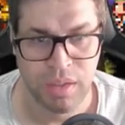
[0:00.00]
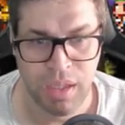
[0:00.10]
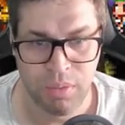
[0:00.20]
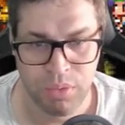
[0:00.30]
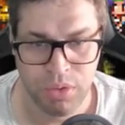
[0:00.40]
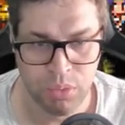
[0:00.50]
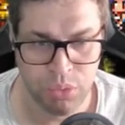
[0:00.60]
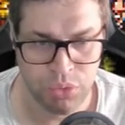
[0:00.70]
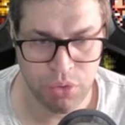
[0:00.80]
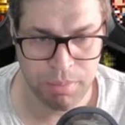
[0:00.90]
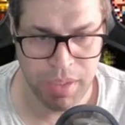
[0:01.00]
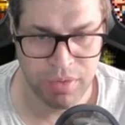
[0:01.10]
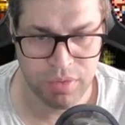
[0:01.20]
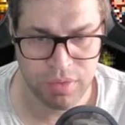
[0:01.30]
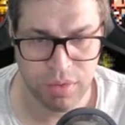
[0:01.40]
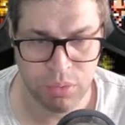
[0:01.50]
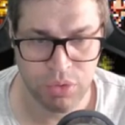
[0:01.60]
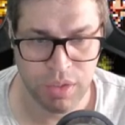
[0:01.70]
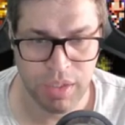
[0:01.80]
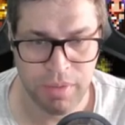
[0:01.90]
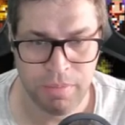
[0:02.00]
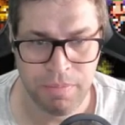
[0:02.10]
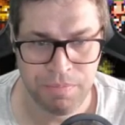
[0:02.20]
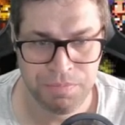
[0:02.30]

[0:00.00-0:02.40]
Now, use your best skills again,